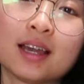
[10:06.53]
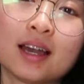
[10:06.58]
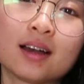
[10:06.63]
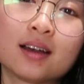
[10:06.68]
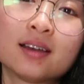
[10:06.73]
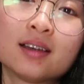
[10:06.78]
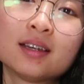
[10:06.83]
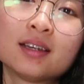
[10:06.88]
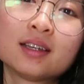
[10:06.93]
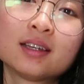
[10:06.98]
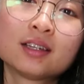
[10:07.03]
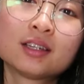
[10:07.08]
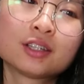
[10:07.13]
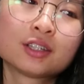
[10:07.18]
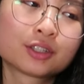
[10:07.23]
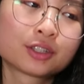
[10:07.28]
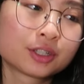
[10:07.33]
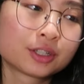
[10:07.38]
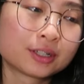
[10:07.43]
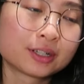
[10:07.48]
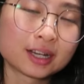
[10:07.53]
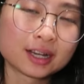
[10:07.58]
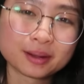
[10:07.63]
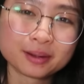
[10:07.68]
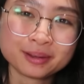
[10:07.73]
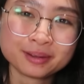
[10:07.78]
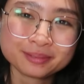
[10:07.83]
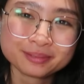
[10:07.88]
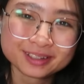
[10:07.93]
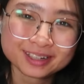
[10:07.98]
yeah, so
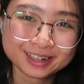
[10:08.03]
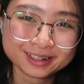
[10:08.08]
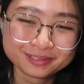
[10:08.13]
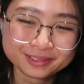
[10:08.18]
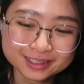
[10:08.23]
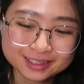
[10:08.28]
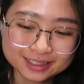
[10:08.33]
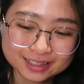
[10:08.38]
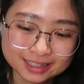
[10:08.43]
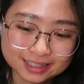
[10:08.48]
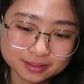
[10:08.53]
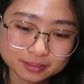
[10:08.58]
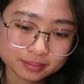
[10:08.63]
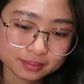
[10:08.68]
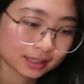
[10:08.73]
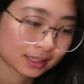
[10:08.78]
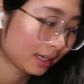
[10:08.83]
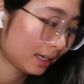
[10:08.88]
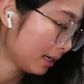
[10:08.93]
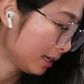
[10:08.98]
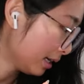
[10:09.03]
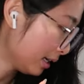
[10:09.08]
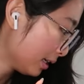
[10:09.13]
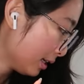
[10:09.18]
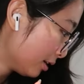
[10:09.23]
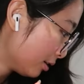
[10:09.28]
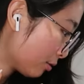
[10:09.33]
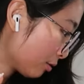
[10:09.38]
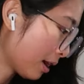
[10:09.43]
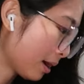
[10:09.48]
I'm gonna like
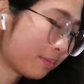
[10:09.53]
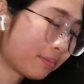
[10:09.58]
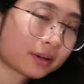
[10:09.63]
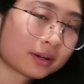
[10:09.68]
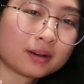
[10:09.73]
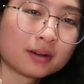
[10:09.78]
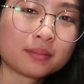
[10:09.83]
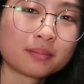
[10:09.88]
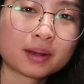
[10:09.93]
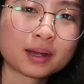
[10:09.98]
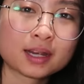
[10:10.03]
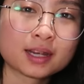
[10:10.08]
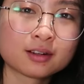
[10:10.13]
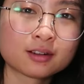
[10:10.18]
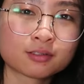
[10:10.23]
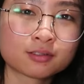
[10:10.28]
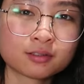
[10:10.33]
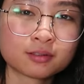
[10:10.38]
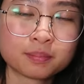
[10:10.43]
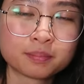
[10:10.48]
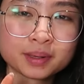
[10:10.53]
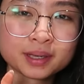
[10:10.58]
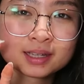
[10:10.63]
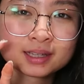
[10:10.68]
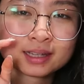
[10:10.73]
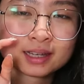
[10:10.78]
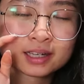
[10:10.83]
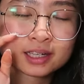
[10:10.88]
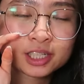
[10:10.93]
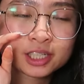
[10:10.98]
grab my
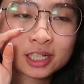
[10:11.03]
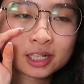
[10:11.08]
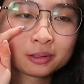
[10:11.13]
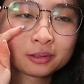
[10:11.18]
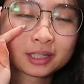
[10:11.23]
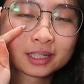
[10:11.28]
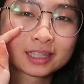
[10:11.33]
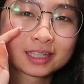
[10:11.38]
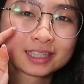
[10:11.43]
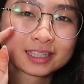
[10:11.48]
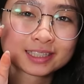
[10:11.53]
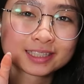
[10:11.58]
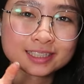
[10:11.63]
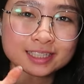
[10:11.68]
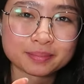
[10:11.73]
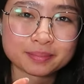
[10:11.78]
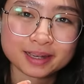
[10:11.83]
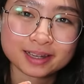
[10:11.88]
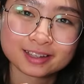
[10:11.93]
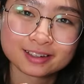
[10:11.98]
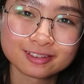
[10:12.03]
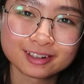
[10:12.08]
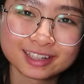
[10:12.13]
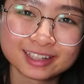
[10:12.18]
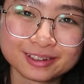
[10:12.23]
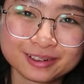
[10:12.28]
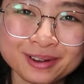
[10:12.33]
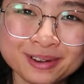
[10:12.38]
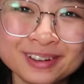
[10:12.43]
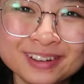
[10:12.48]
big luggage out and then start packing right
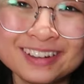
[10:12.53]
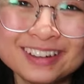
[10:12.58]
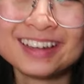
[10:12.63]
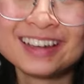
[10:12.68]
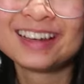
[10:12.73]
now